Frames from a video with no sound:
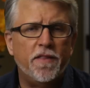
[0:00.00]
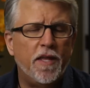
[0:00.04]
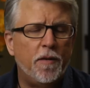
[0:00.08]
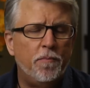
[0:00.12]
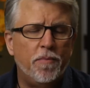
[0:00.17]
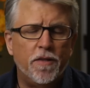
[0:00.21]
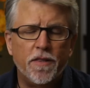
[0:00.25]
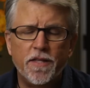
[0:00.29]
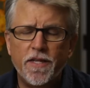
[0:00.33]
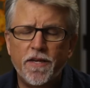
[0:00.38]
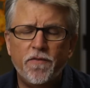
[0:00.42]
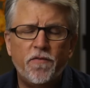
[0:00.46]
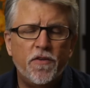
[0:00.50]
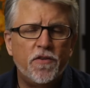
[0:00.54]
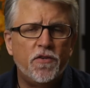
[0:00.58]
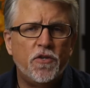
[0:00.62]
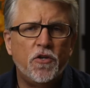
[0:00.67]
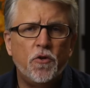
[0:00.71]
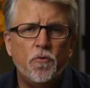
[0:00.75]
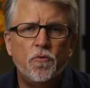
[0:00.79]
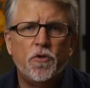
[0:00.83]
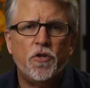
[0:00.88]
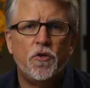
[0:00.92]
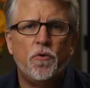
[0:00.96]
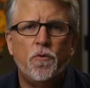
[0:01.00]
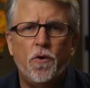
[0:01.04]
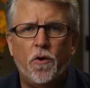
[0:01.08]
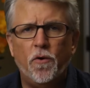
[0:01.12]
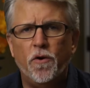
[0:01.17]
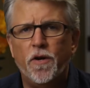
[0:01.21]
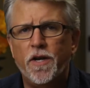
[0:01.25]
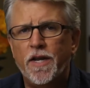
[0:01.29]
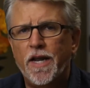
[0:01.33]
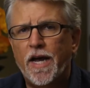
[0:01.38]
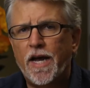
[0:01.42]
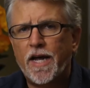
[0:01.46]
they believe as you do
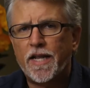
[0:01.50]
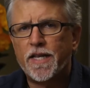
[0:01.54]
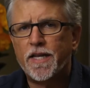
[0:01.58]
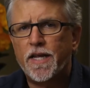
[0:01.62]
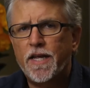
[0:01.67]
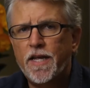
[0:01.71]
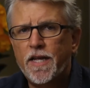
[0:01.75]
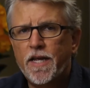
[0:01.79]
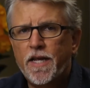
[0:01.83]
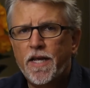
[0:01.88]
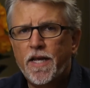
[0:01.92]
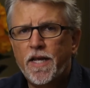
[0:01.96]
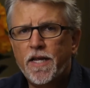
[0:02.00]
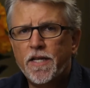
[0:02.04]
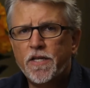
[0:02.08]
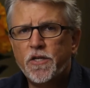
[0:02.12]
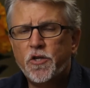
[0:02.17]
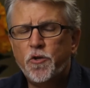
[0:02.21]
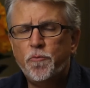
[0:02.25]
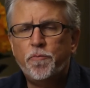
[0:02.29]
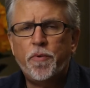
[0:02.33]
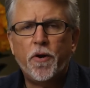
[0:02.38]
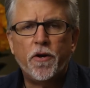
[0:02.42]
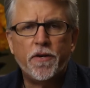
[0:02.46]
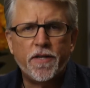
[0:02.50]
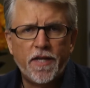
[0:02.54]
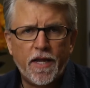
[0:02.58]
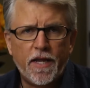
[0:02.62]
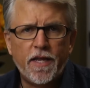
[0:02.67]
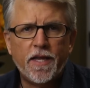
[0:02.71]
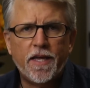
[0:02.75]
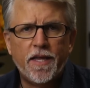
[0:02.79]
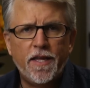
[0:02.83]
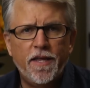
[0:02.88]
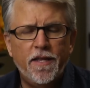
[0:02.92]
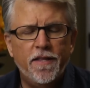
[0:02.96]
or not, to
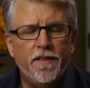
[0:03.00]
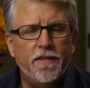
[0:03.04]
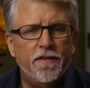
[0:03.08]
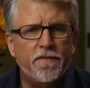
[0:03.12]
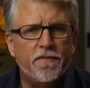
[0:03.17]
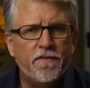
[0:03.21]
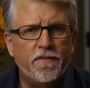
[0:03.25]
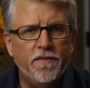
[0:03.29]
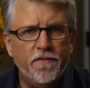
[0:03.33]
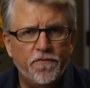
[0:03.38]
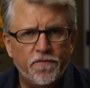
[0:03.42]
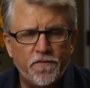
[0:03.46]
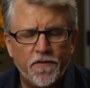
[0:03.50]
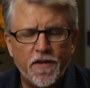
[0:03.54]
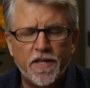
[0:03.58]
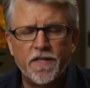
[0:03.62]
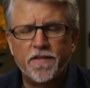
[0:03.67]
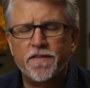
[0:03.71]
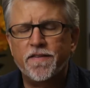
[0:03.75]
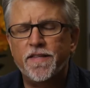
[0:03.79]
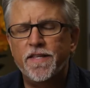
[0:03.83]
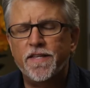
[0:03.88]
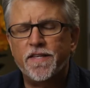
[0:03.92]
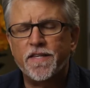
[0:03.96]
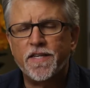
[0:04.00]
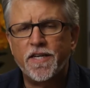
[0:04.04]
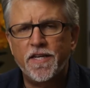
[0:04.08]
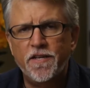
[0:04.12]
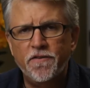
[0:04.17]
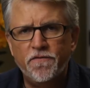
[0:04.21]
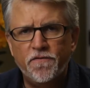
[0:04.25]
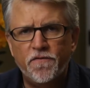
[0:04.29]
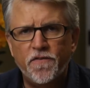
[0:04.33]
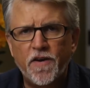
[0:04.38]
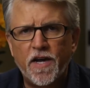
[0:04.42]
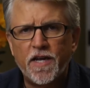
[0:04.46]
partake in this defense, this
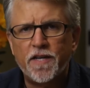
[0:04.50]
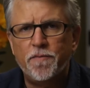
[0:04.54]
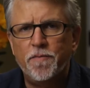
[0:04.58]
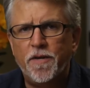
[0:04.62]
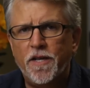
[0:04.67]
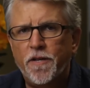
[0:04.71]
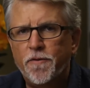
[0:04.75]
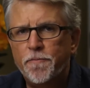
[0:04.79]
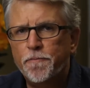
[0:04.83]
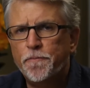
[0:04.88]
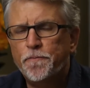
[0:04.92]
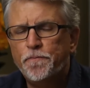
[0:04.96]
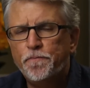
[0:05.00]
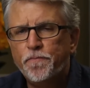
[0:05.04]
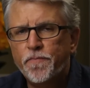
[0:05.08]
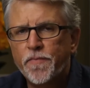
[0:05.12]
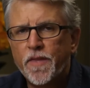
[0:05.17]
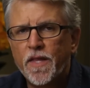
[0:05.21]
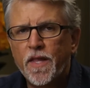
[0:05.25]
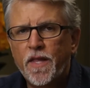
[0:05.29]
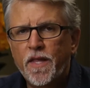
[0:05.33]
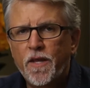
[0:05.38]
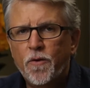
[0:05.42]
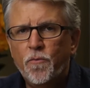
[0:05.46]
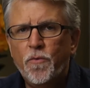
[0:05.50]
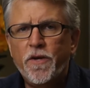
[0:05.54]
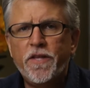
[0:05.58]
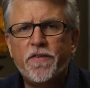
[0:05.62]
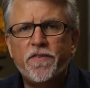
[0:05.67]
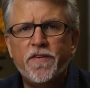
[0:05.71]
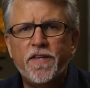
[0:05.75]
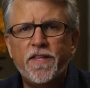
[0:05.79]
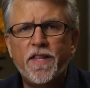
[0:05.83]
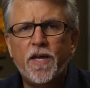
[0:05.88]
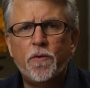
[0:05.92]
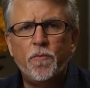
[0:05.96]
confinement. We
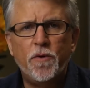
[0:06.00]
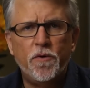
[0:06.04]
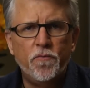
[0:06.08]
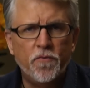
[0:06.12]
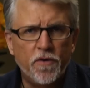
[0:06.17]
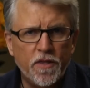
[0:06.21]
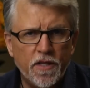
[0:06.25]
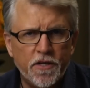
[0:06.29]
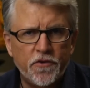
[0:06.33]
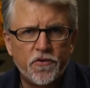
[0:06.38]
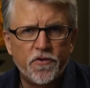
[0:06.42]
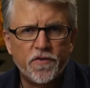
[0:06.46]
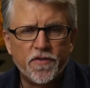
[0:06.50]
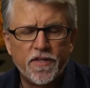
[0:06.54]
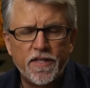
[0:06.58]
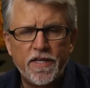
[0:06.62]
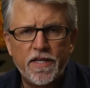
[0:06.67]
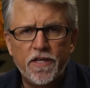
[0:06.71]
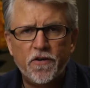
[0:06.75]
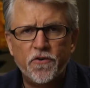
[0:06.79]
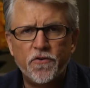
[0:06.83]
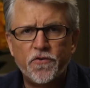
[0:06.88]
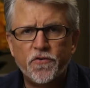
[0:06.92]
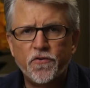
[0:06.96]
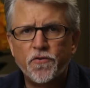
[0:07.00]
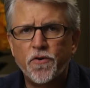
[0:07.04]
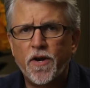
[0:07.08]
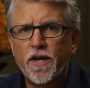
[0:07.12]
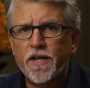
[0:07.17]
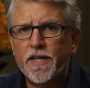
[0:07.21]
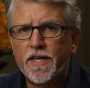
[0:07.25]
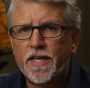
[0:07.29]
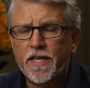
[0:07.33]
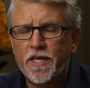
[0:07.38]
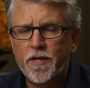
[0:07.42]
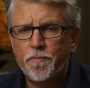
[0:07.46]
see that when religious leaders
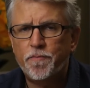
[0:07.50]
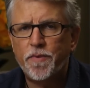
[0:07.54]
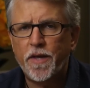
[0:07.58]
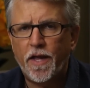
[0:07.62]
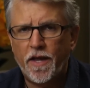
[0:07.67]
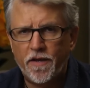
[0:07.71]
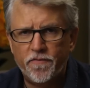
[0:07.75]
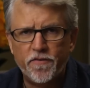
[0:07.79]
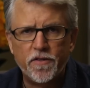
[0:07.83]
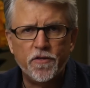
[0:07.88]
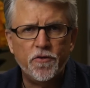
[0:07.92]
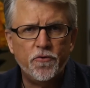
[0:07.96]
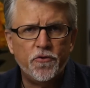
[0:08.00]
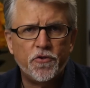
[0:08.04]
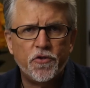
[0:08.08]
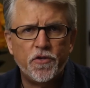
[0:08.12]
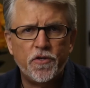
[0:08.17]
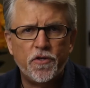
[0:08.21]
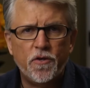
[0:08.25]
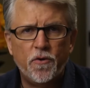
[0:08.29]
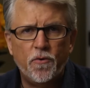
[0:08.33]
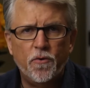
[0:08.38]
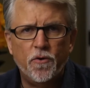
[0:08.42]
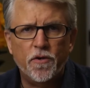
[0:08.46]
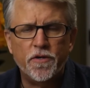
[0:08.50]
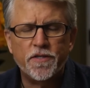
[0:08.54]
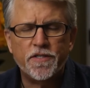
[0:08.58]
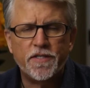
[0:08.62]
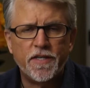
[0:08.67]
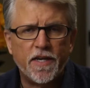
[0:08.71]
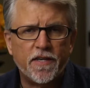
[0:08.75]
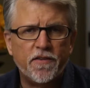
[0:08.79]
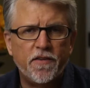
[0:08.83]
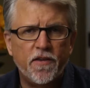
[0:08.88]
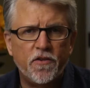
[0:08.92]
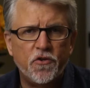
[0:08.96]
try to keep evolution or
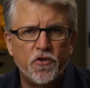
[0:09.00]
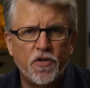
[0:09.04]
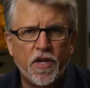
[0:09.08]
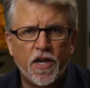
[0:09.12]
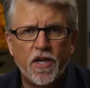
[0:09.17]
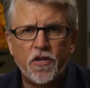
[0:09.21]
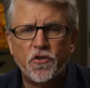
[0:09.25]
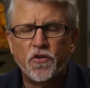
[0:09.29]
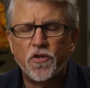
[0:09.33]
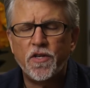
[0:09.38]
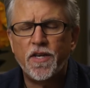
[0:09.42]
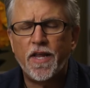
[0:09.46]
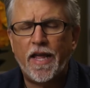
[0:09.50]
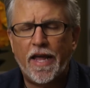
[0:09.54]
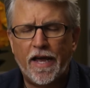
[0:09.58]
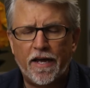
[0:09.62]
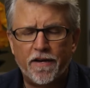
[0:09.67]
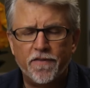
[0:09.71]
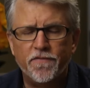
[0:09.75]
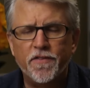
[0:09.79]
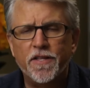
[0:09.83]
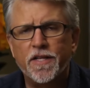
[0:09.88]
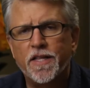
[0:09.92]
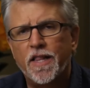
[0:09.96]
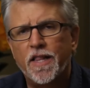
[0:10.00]
sex education out of the